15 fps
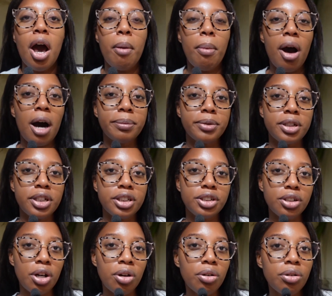popped on its
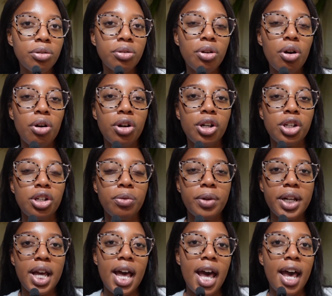own or you
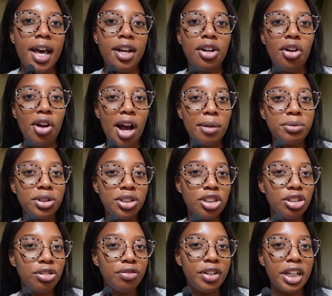went ahead, grabbed your
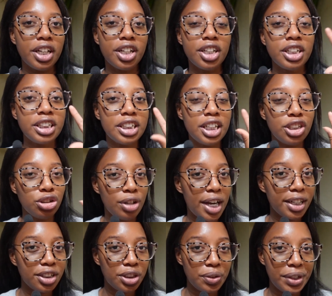two fingers, and tried
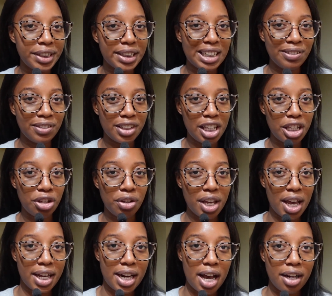to squeeze everything you
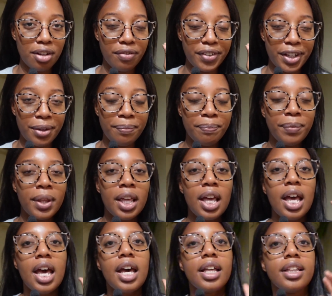can out of it.
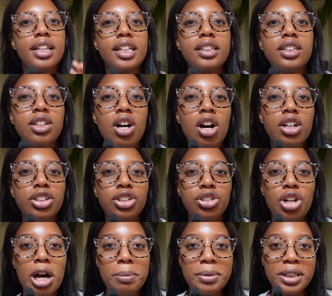This caused
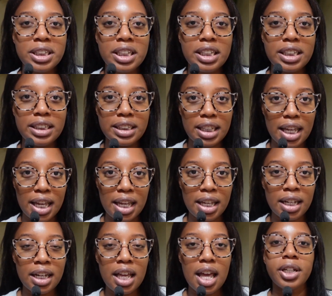trauma to the
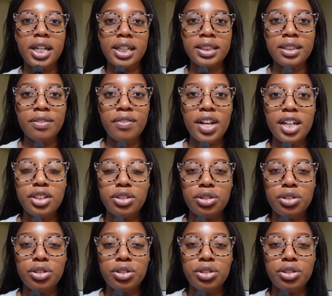skin. Because of that